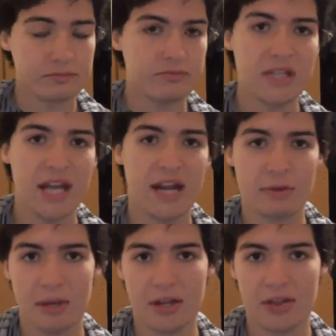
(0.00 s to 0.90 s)

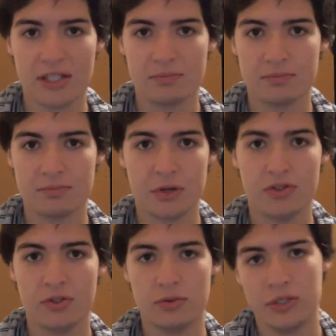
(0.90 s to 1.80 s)
everybody thinks
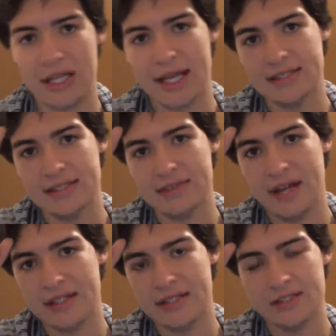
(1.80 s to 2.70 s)
Goku really has the
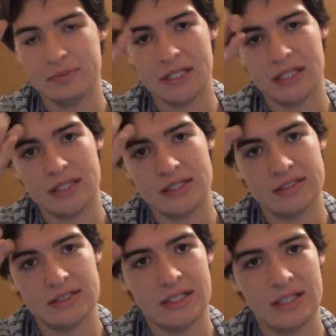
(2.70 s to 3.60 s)
advantage
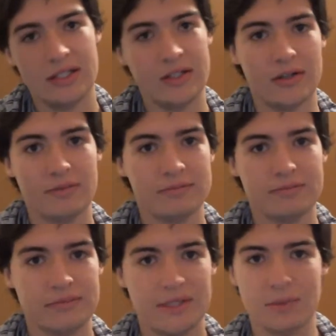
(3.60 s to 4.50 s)
because
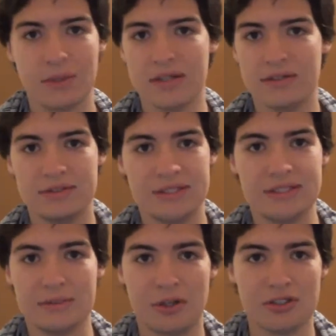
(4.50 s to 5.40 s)
he's the
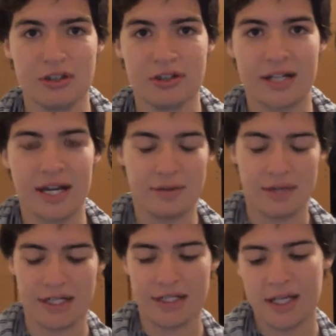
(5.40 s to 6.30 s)
martial art guy, right?